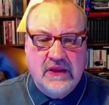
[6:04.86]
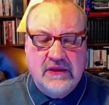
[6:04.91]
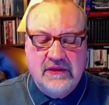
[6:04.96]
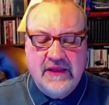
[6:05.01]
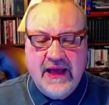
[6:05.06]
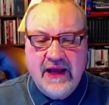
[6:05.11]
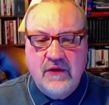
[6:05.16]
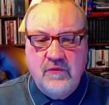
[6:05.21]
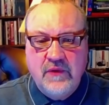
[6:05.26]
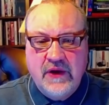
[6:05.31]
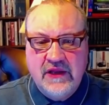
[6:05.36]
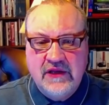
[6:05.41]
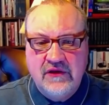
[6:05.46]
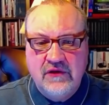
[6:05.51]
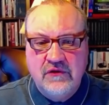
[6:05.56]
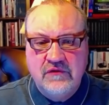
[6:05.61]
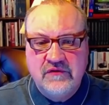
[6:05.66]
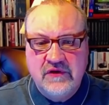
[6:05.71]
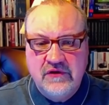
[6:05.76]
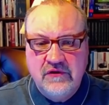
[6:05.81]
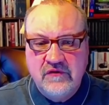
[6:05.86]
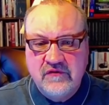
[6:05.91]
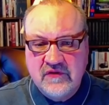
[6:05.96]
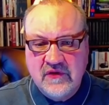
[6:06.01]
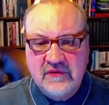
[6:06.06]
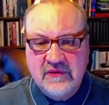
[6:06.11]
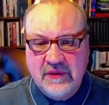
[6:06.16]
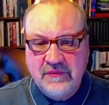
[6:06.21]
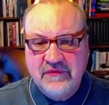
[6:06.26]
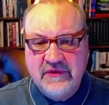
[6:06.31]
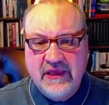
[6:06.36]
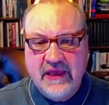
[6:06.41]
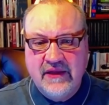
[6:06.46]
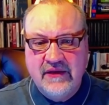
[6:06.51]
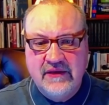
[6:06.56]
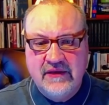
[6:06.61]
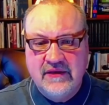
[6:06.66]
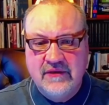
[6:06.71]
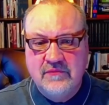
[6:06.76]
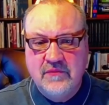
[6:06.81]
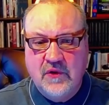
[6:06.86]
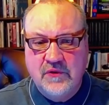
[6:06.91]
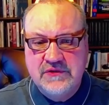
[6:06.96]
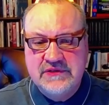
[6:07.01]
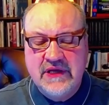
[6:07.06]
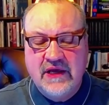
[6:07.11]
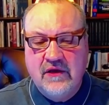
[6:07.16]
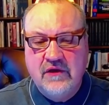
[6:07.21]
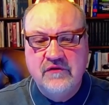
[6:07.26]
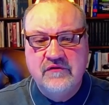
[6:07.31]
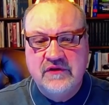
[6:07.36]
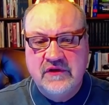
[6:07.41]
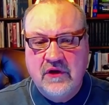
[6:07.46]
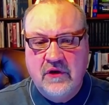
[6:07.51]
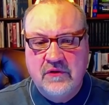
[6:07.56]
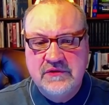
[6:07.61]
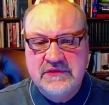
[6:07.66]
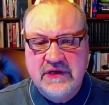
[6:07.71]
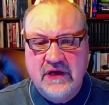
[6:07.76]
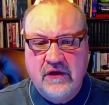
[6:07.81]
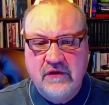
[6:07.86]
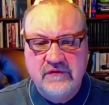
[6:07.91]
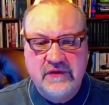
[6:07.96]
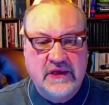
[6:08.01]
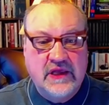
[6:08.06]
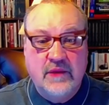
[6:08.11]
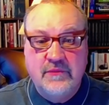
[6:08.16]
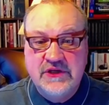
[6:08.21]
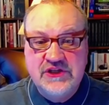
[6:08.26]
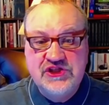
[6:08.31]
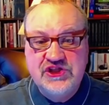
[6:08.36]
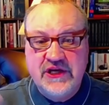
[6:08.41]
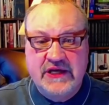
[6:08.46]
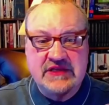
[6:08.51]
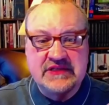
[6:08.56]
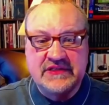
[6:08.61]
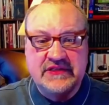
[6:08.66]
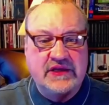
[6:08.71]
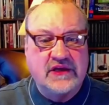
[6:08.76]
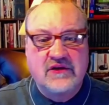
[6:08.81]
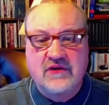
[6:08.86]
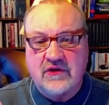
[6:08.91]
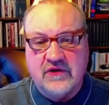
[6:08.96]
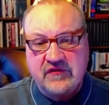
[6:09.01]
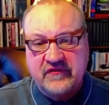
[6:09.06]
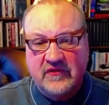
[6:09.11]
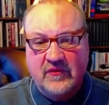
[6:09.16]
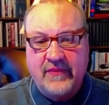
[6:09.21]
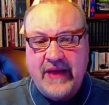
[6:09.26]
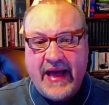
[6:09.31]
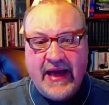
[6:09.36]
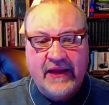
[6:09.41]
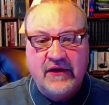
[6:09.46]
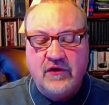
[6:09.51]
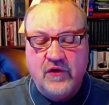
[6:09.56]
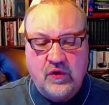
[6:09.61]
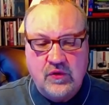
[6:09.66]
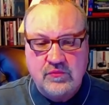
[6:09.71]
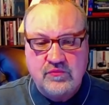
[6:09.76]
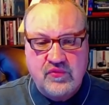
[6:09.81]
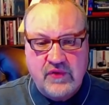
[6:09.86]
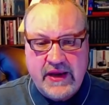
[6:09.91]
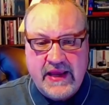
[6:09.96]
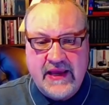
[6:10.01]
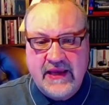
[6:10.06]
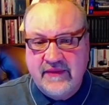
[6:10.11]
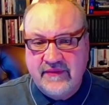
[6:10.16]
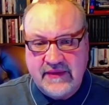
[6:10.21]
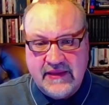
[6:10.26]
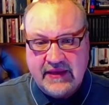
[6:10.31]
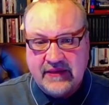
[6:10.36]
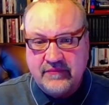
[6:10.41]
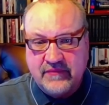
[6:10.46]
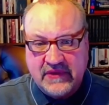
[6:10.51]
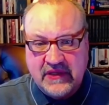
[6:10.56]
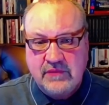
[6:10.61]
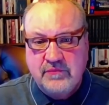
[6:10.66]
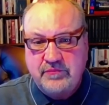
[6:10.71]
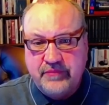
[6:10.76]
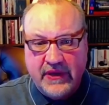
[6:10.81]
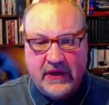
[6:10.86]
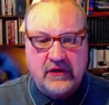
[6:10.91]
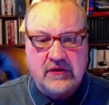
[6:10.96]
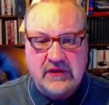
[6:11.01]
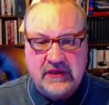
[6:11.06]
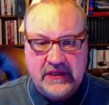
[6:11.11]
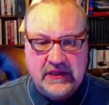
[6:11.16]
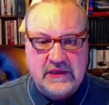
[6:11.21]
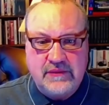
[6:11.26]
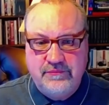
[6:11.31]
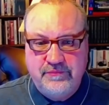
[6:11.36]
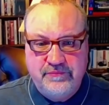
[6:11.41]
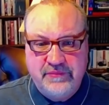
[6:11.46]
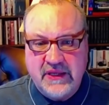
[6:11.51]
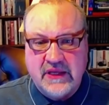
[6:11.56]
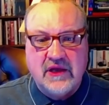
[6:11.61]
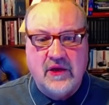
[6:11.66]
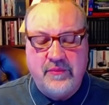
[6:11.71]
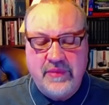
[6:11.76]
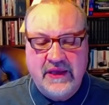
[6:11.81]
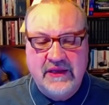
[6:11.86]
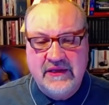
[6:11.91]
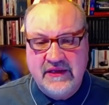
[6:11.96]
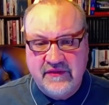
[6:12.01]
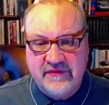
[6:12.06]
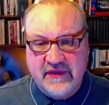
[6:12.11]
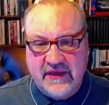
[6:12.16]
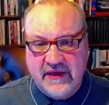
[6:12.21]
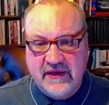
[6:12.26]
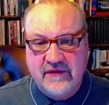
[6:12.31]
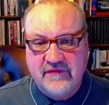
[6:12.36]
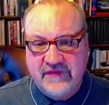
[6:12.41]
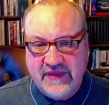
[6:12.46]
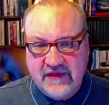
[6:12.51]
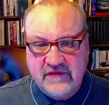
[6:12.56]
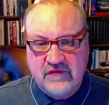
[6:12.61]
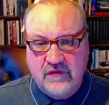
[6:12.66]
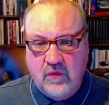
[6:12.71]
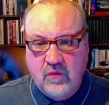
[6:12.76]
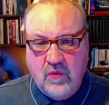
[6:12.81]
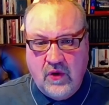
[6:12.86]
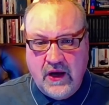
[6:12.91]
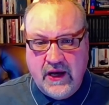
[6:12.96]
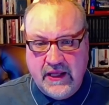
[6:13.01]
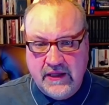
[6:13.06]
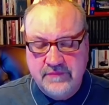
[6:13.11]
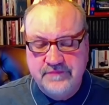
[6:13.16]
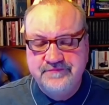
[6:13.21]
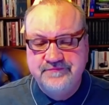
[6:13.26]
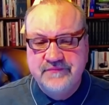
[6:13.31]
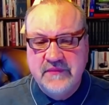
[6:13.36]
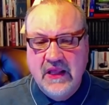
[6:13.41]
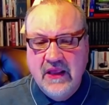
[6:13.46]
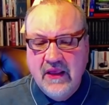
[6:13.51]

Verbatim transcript: clock radios that you sometimes get in motels and hotels, like a Majestic or some unknown brand that can barely pick up anything. That's a one.